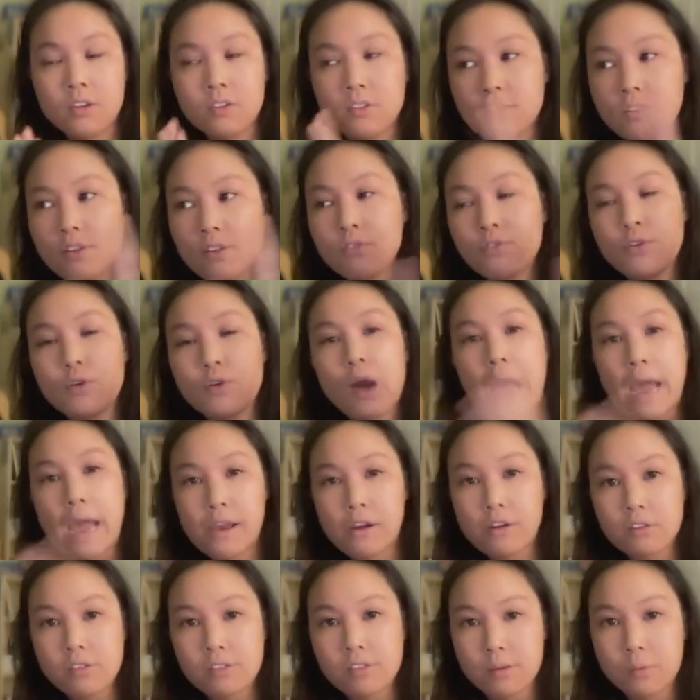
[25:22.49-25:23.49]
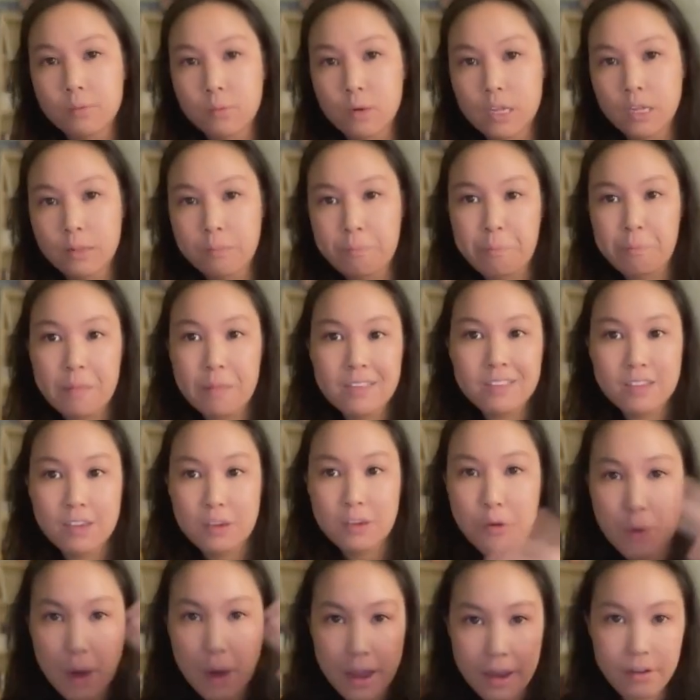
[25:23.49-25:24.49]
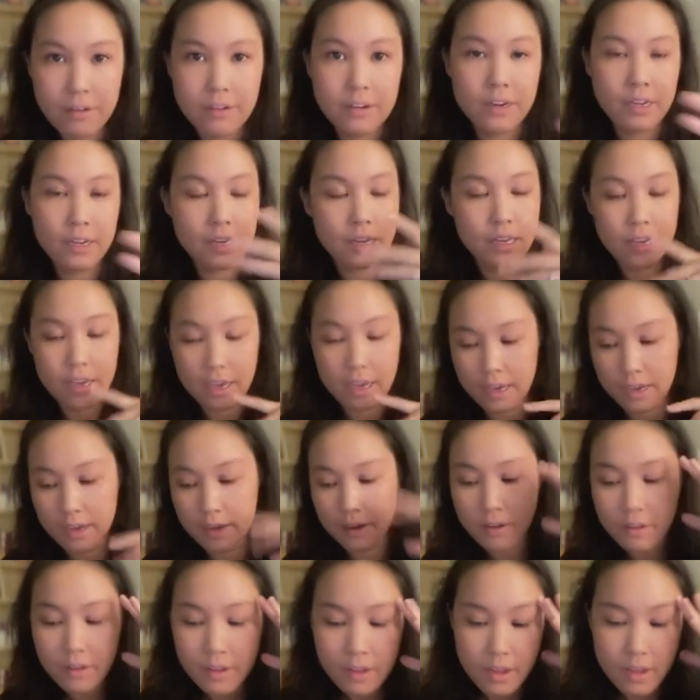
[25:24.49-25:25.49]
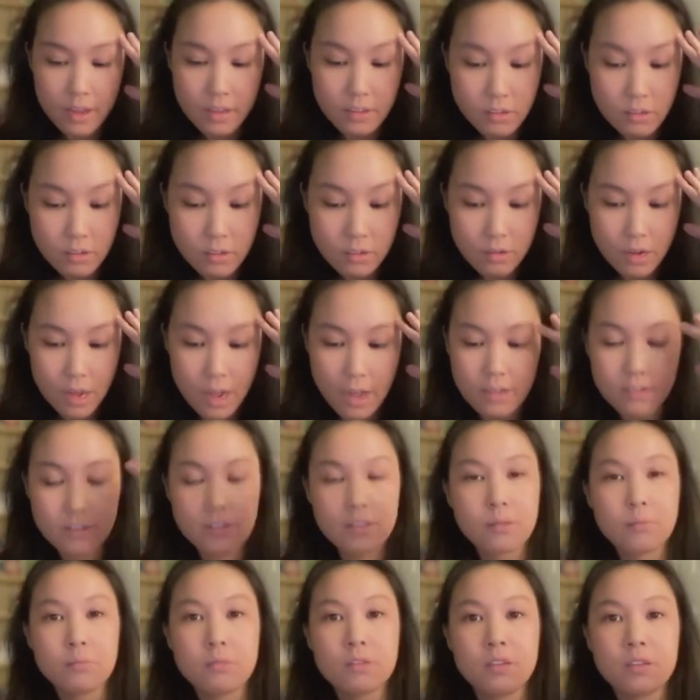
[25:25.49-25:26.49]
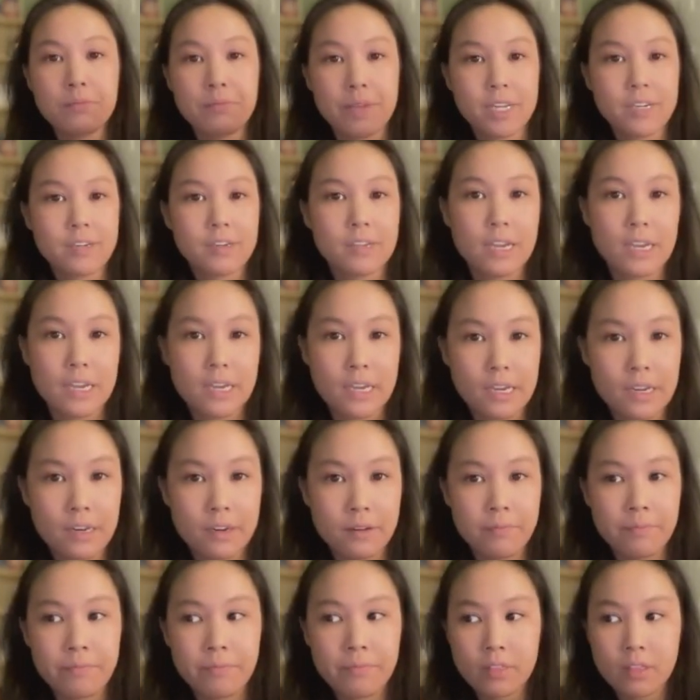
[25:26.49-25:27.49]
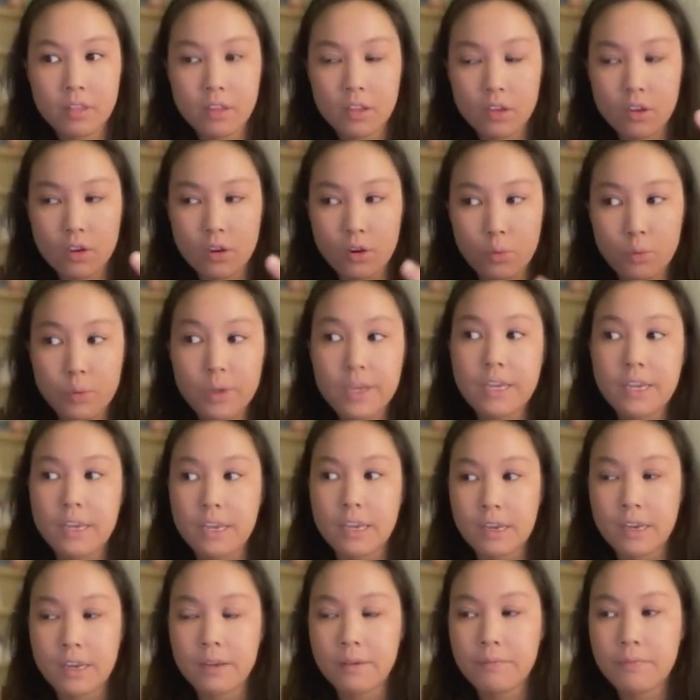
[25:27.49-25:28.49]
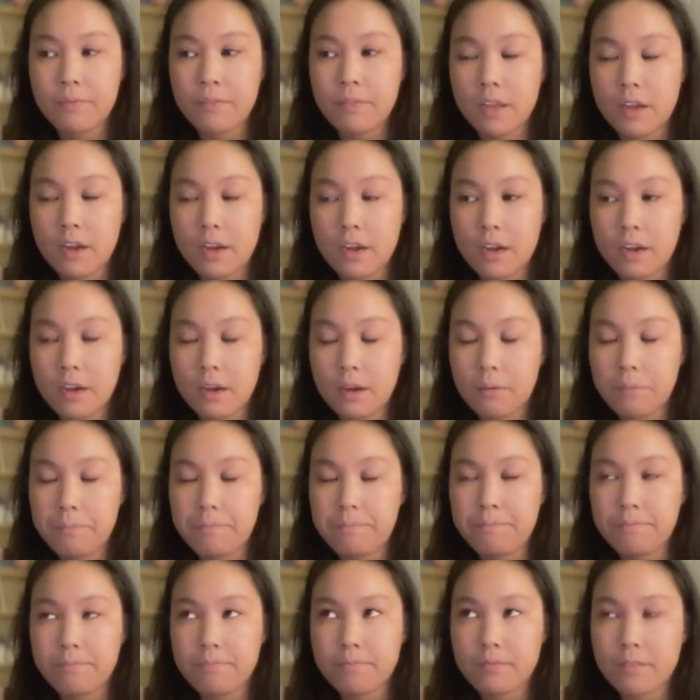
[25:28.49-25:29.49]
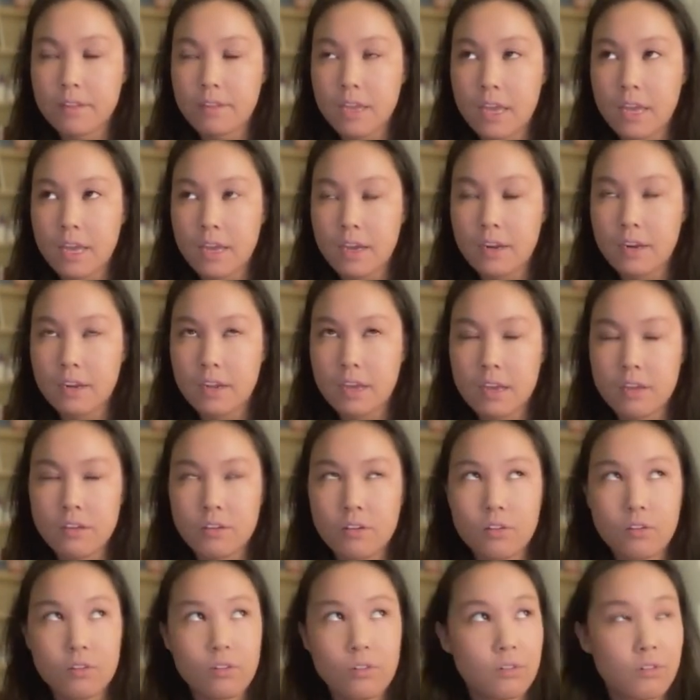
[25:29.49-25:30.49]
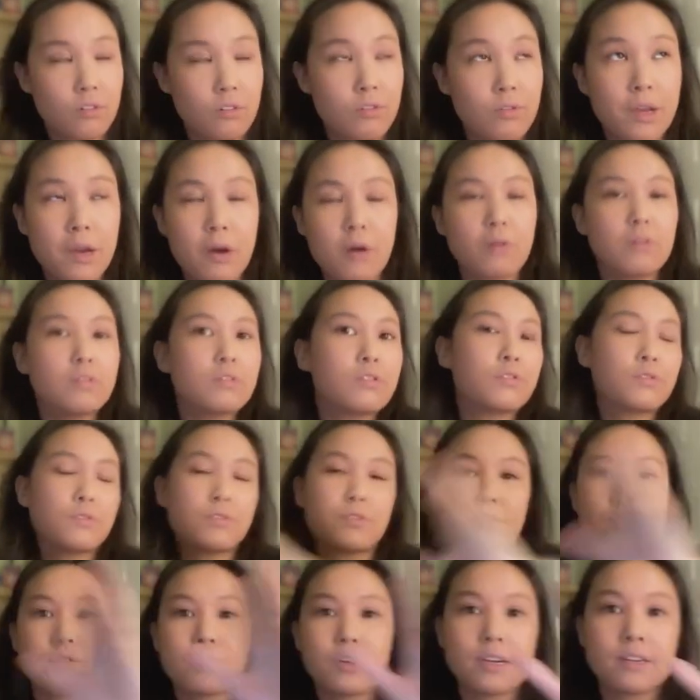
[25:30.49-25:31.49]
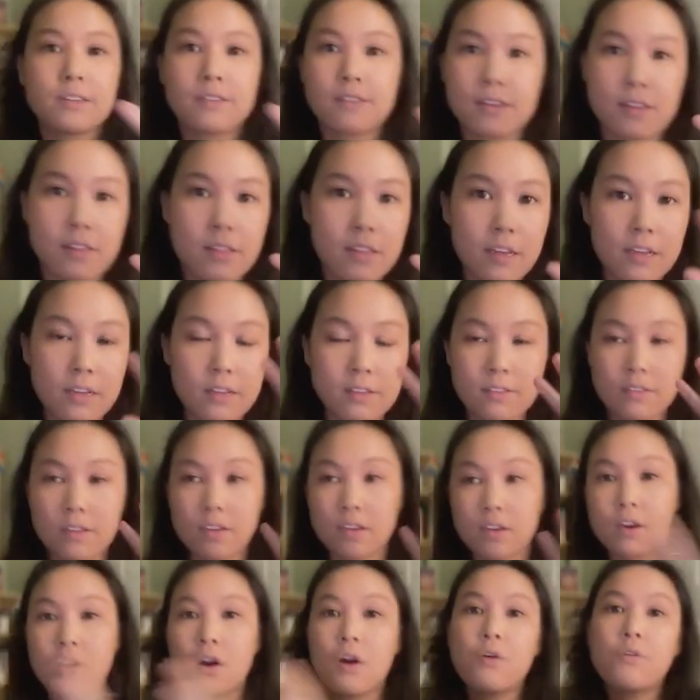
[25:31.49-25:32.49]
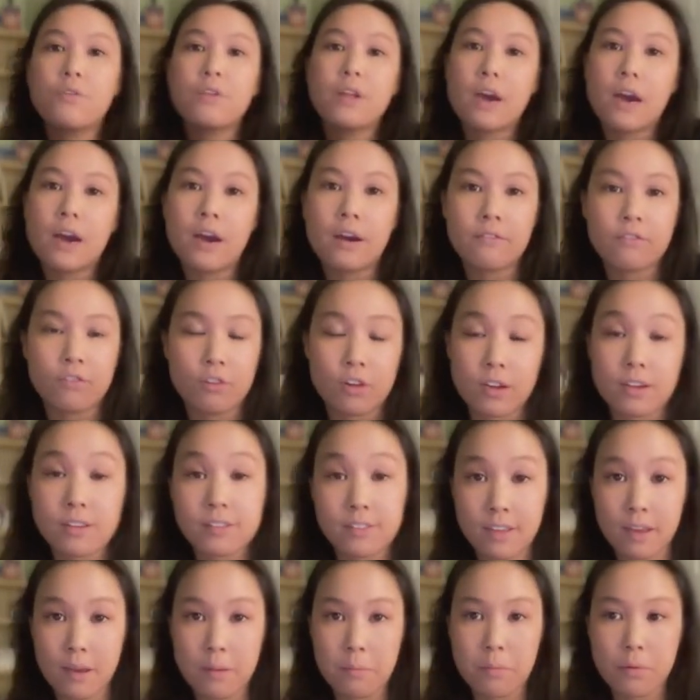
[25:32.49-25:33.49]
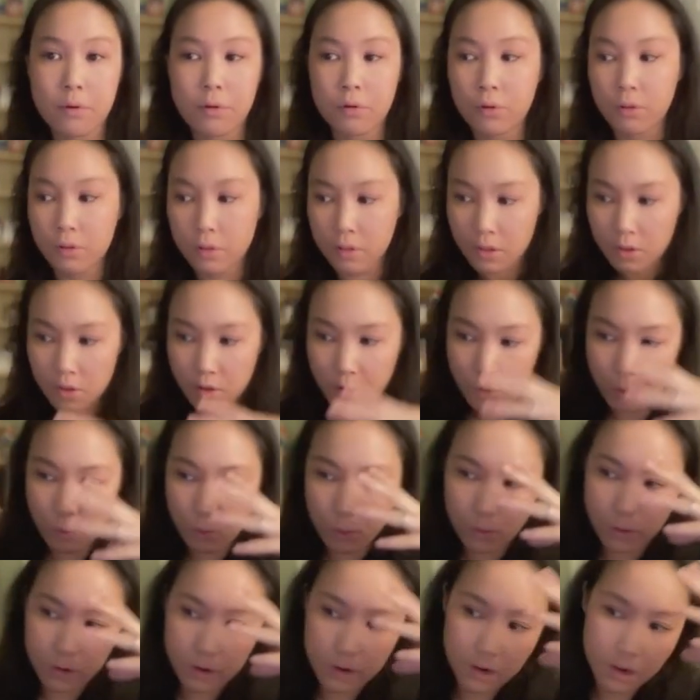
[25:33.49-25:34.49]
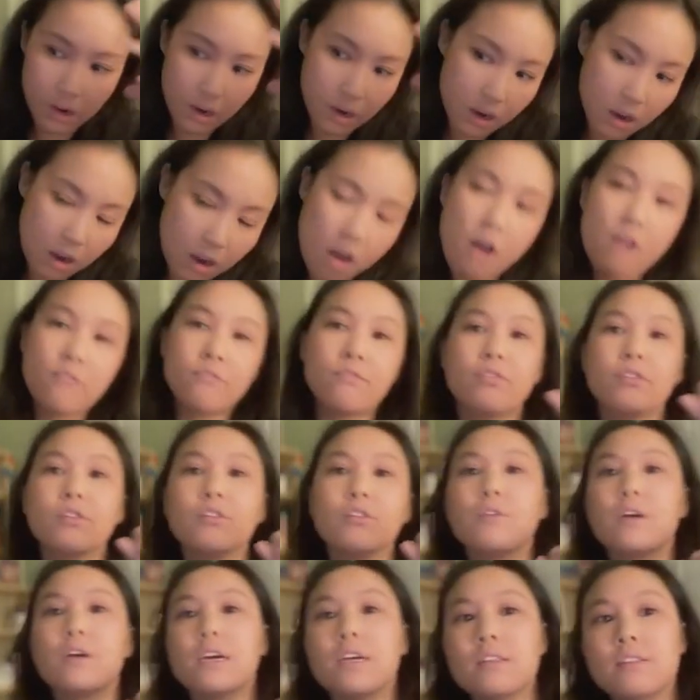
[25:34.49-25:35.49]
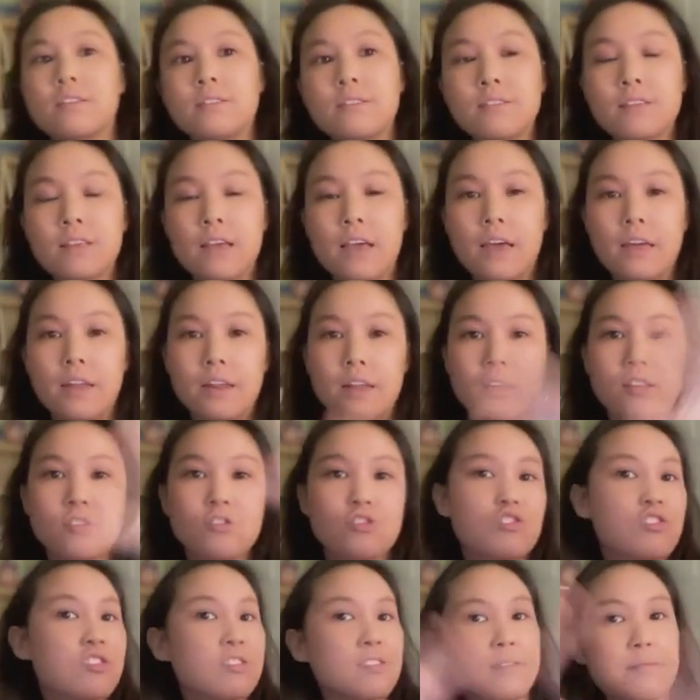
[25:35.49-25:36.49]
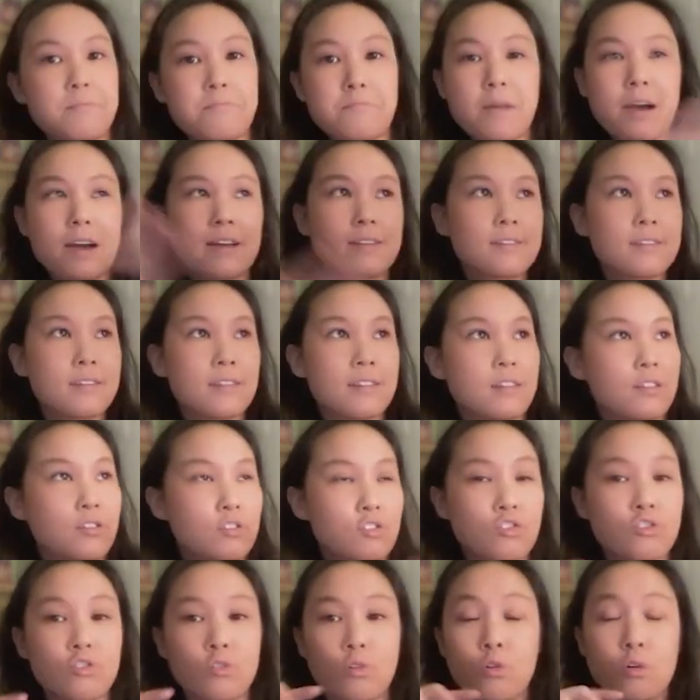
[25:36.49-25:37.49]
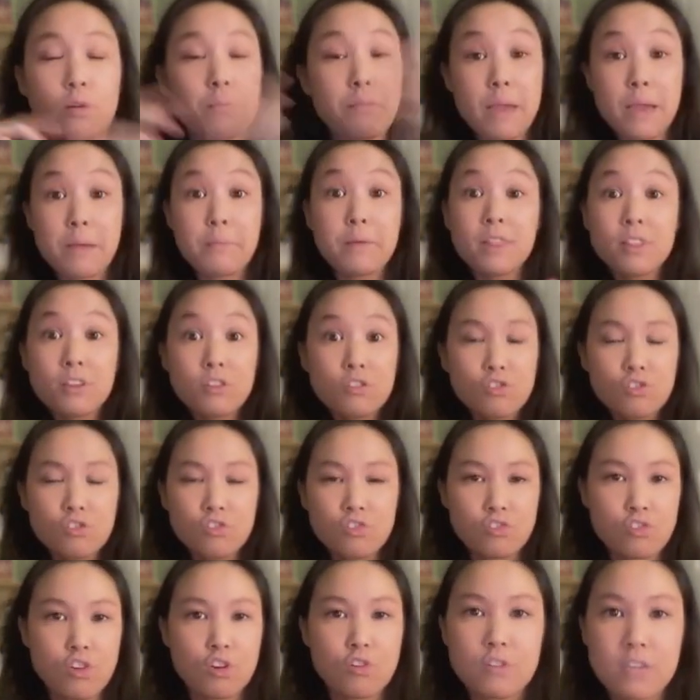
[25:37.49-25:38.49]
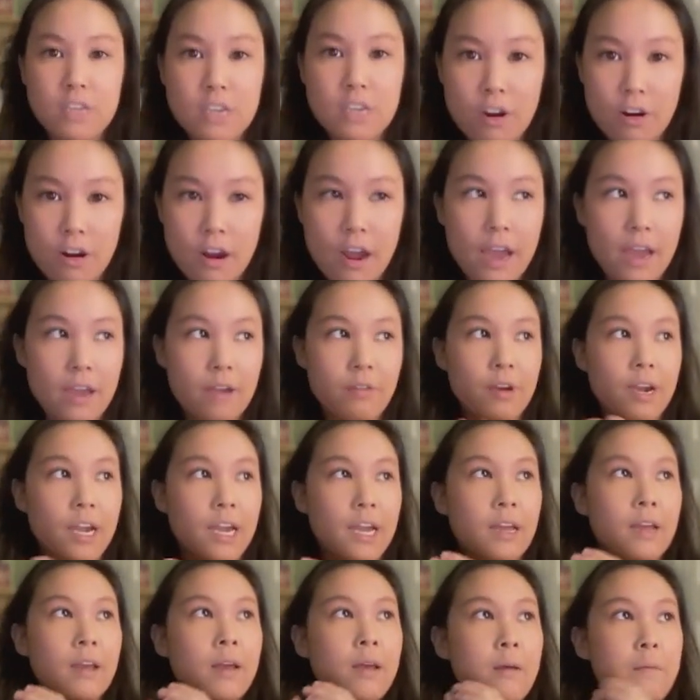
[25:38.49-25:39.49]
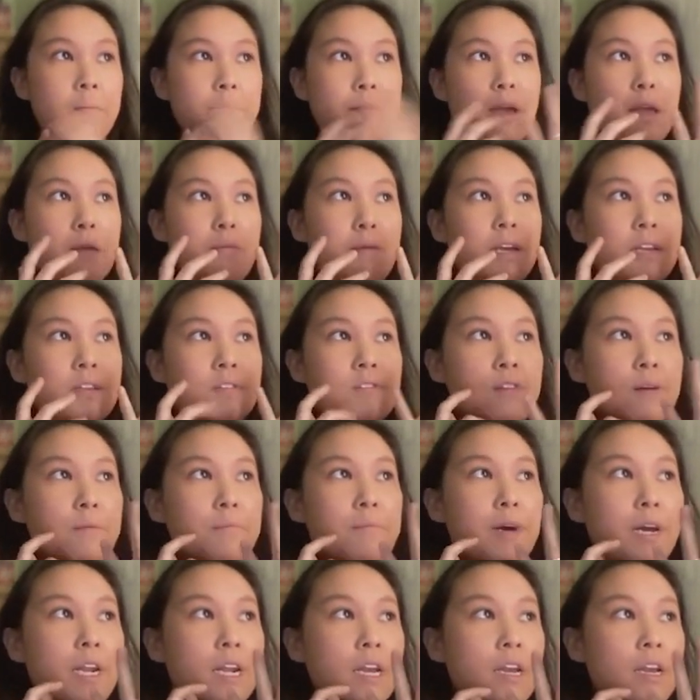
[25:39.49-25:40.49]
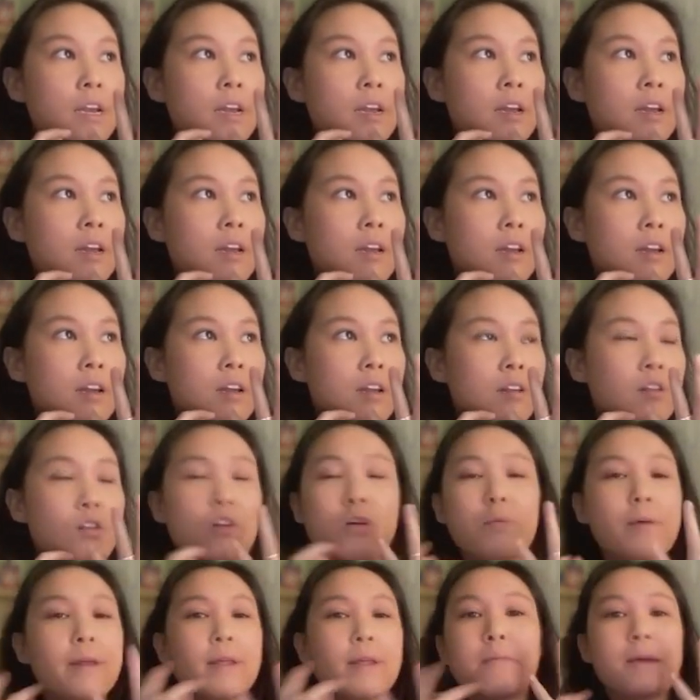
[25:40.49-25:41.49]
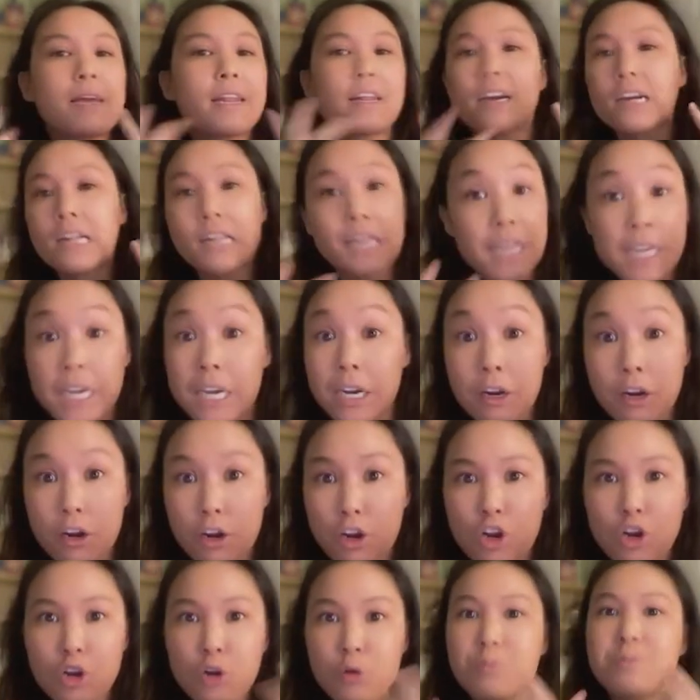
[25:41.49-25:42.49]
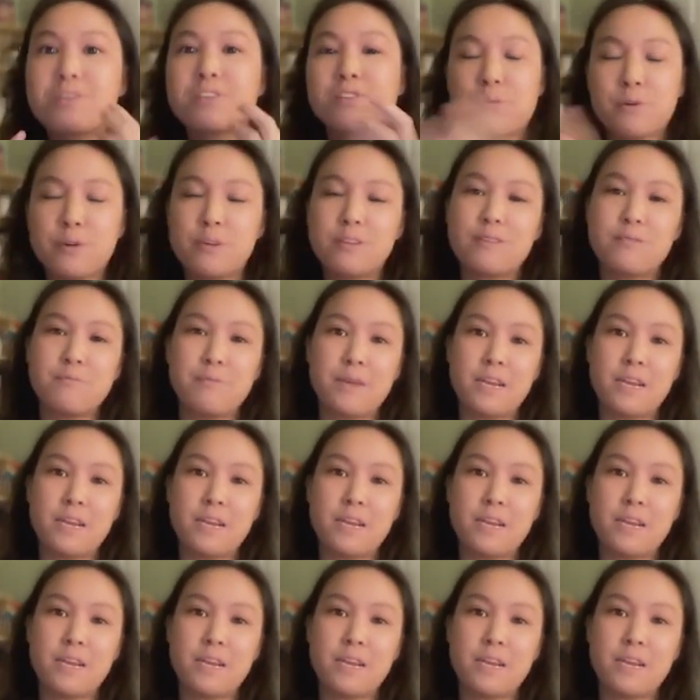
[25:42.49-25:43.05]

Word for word: So if you hire someone, let's say you hire an EA and you ask them to maintain your wiki um, and and you're doing all sorts of crazy things in coda for example or confluence and it's just a mess and there's or maybe there's just no dri right maybe somebody nobody made it clear who was supposed